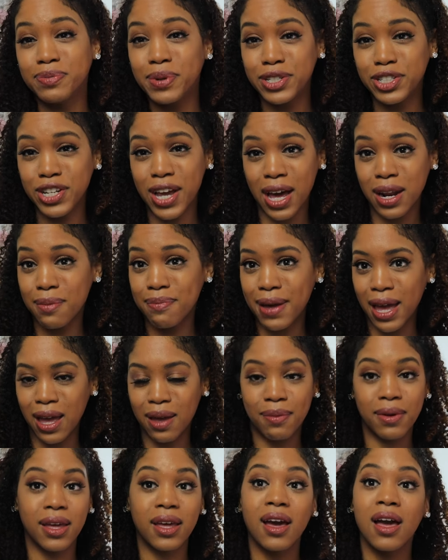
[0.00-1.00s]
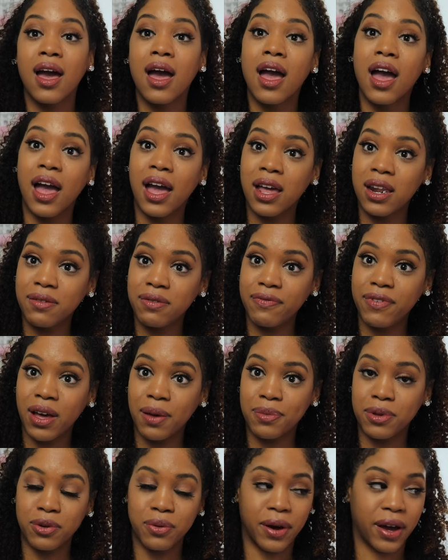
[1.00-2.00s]
But she had a baby in
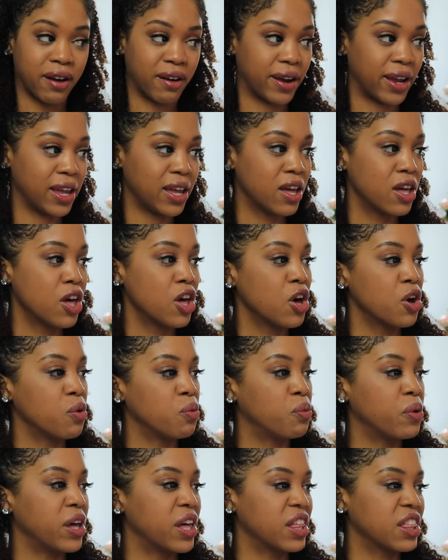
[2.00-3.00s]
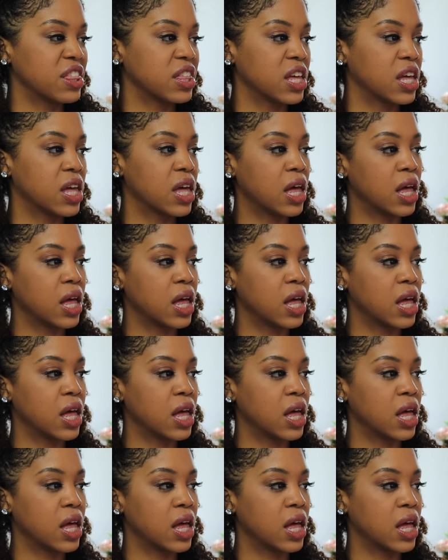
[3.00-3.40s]
February with